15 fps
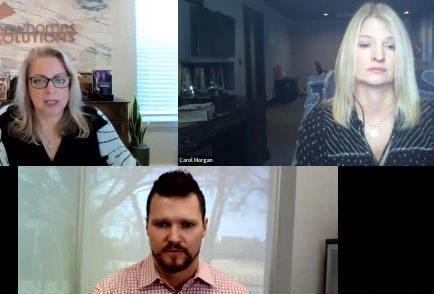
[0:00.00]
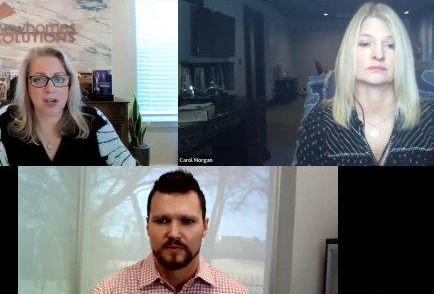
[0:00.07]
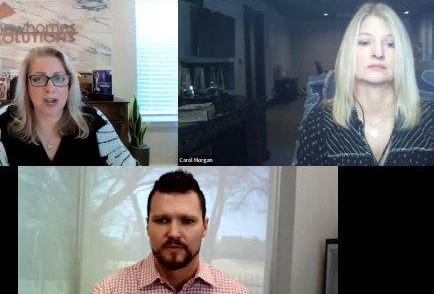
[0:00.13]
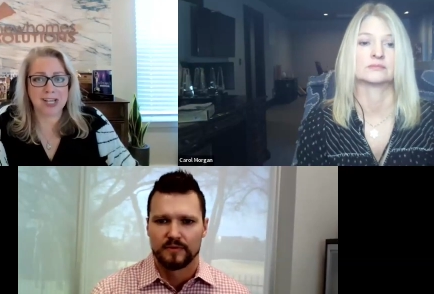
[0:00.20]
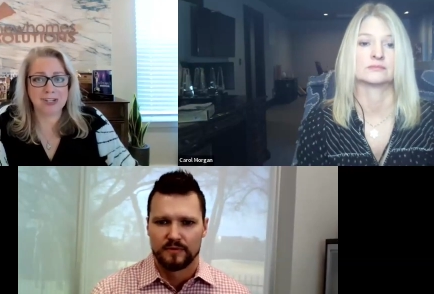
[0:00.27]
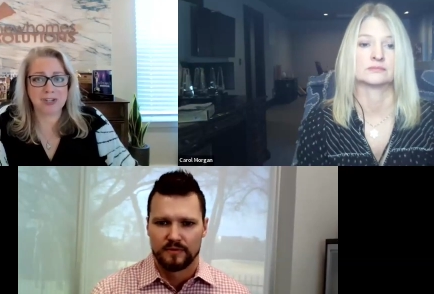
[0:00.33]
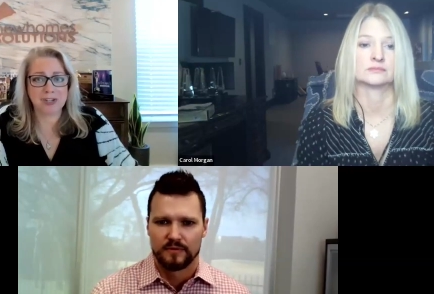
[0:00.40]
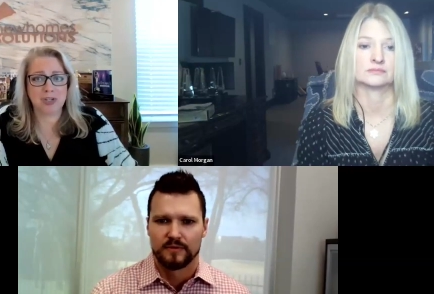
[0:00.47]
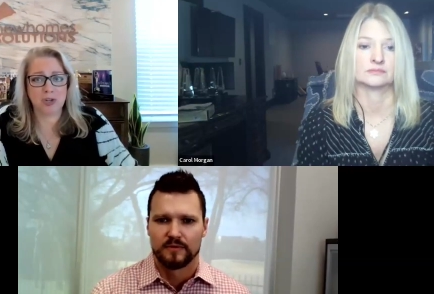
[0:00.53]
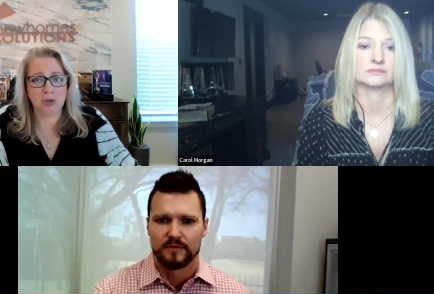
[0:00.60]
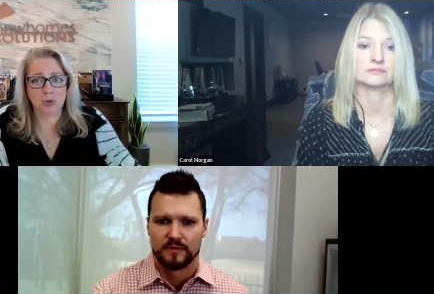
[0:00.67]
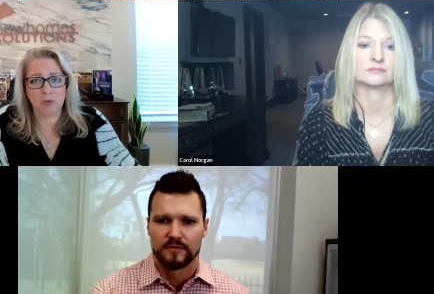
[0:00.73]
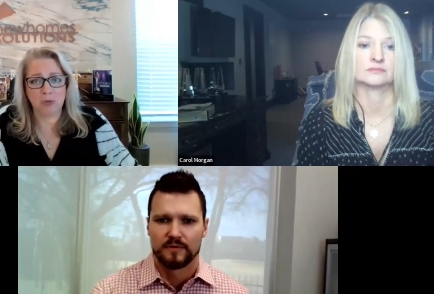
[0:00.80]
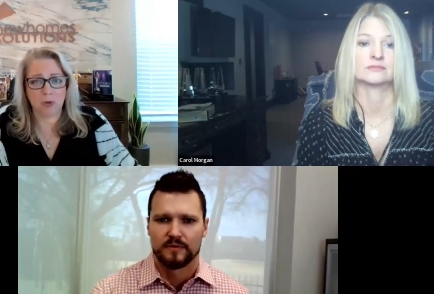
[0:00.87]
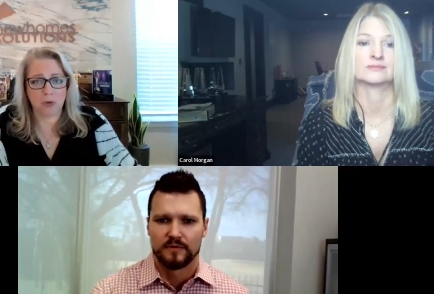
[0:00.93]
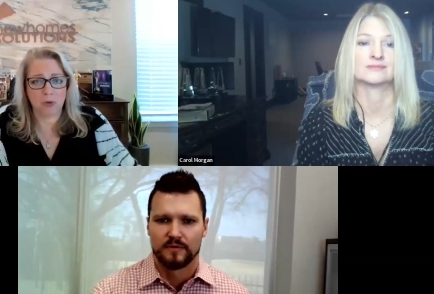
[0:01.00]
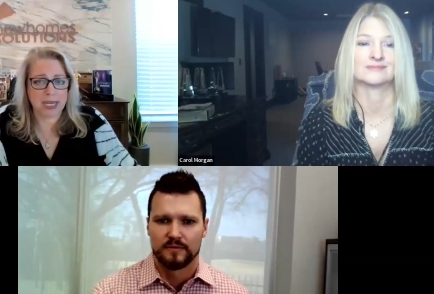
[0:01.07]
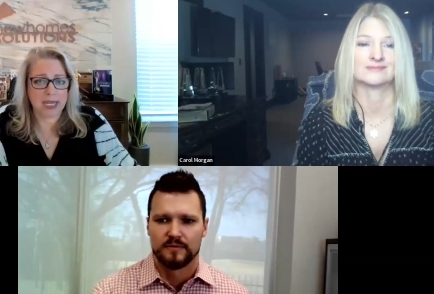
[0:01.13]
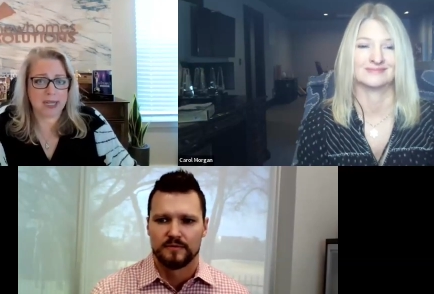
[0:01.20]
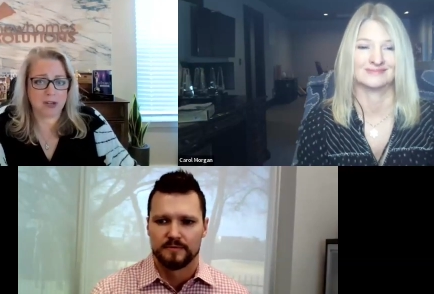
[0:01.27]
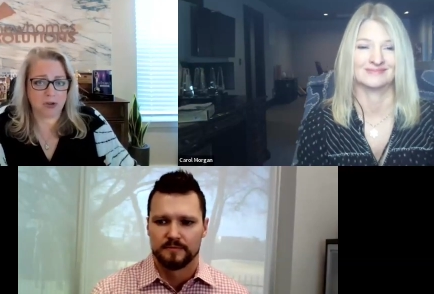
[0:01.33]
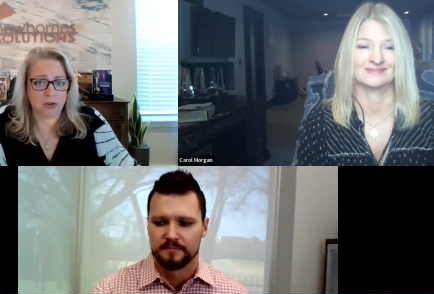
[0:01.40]
Speaker 1: it's not just you
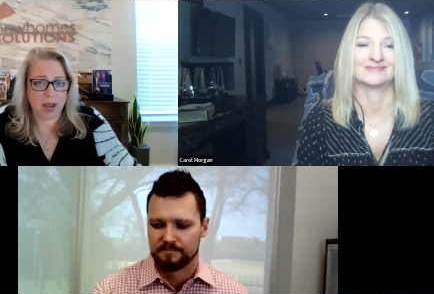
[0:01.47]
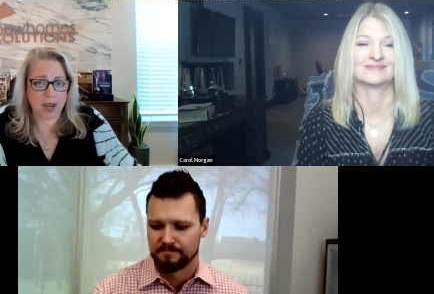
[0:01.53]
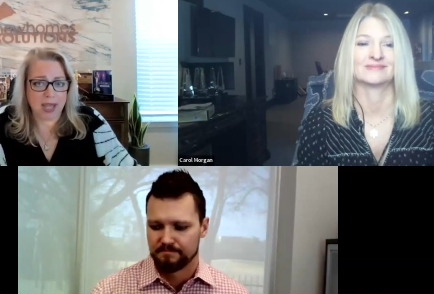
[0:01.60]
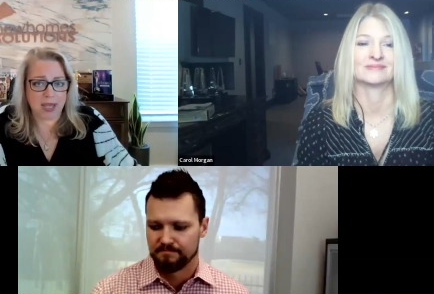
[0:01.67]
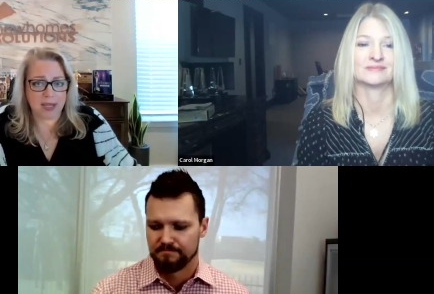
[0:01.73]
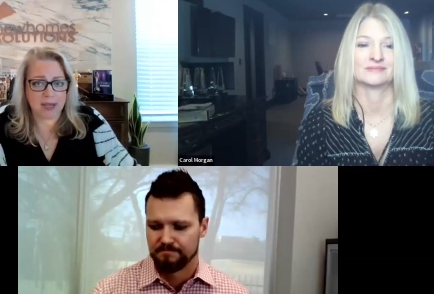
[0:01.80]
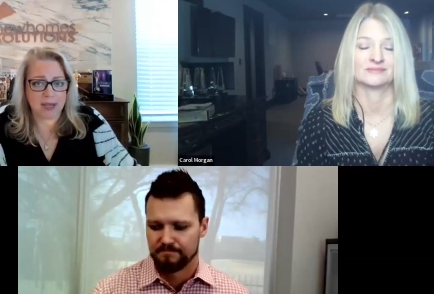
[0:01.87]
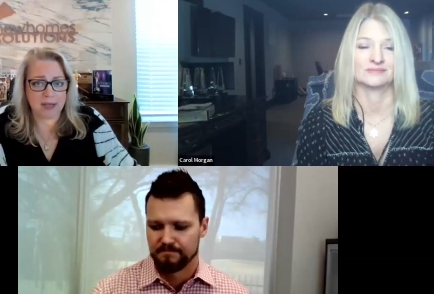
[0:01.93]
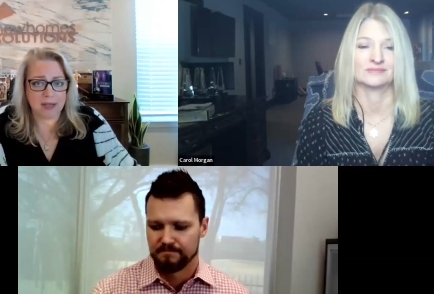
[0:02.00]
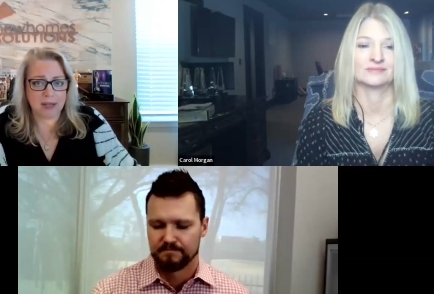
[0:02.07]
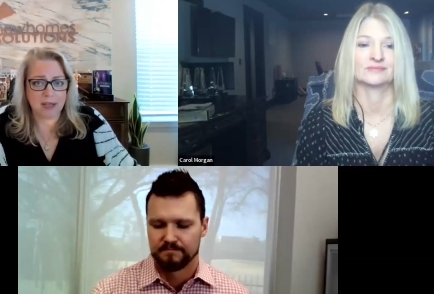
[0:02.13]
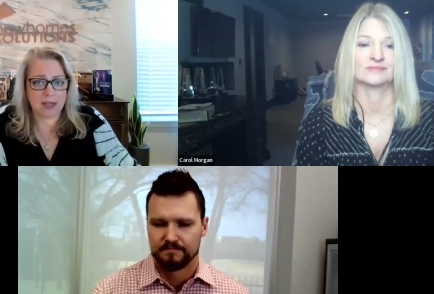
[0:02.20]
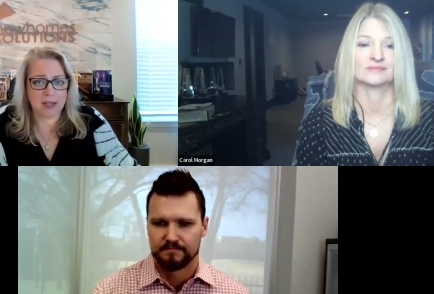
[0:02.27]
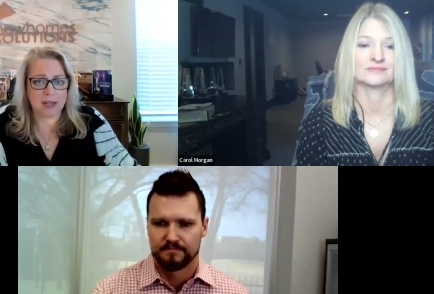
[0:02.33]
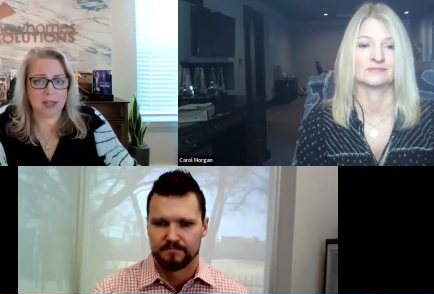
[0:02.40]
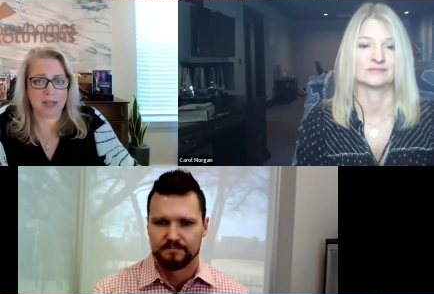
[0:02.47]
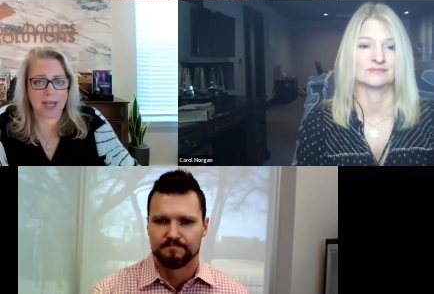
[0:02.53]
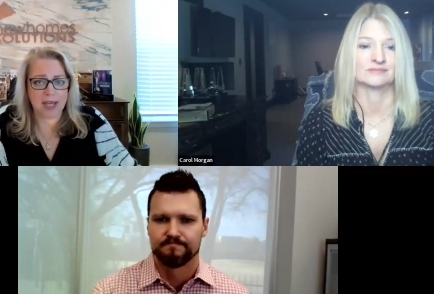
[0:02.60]
knowing it in your head.